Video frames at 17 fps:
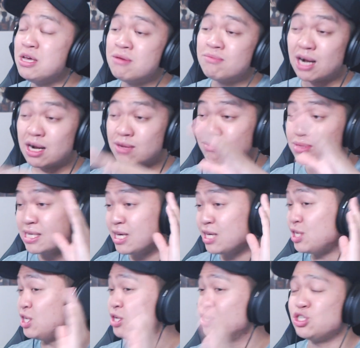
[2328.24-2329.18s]
But I'm seeing
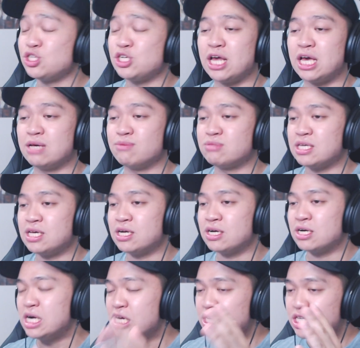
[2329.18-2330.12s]
huge names
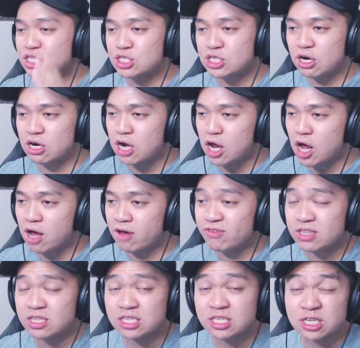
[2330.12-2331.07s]
here, starting off
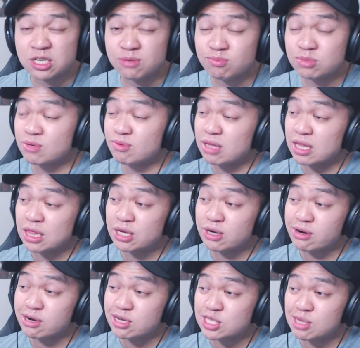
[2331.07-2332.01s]
in terms of the
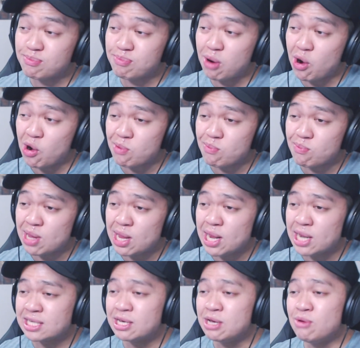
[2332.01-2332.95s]
lyrics
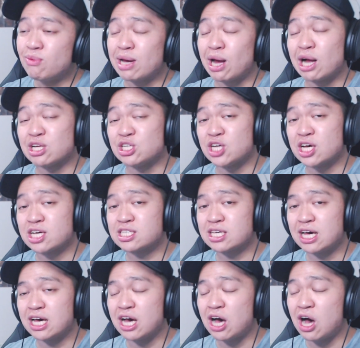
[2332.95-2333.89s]
department. We got
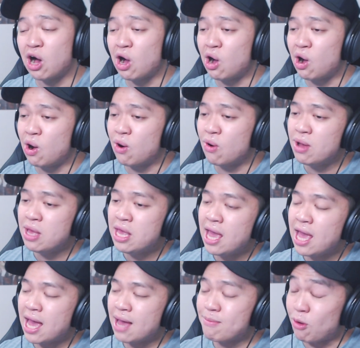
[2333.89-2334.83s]
Jessica O,
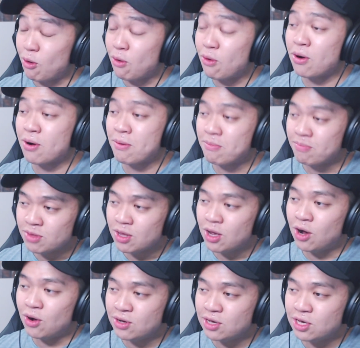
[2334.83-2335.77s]
or
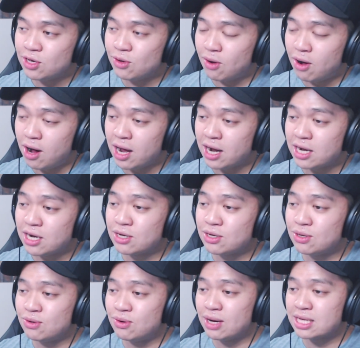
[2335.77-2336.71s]
Ouyeon,
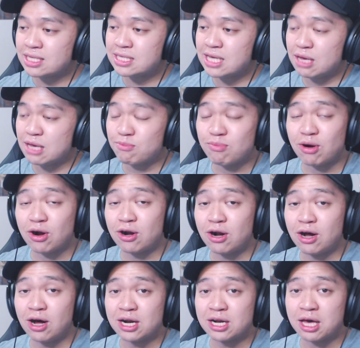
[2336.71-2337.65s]
who has taken part
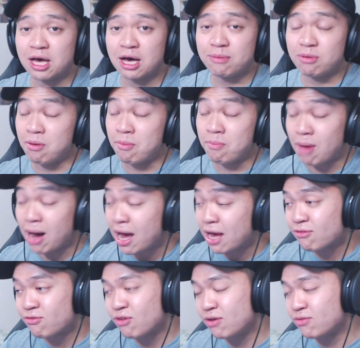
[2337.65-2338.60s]
on a couple of my
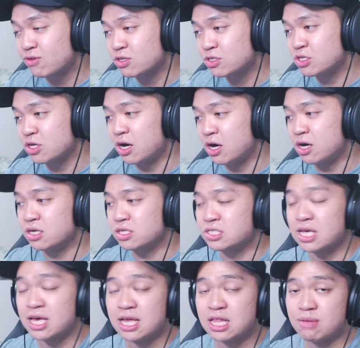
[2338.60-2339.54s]
favorite songs
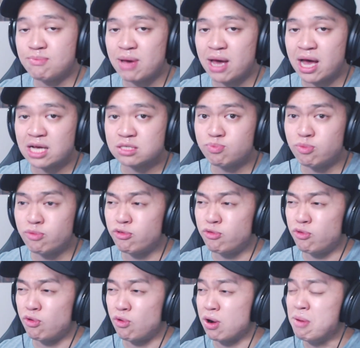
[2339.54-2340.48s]
in the past
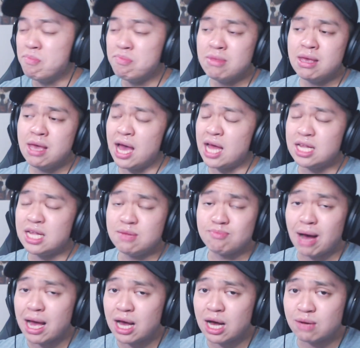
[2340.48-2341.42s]
before, and in
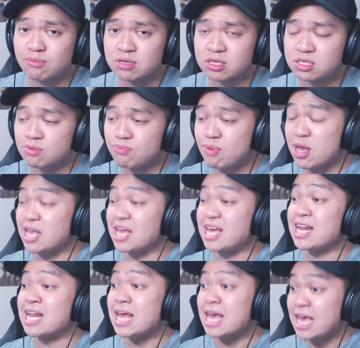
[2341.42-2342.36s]
my humblest
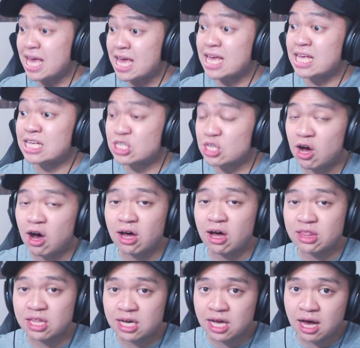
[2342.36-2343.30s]
opinion, is
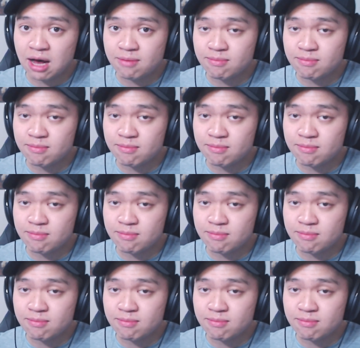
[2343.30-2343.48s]
on the come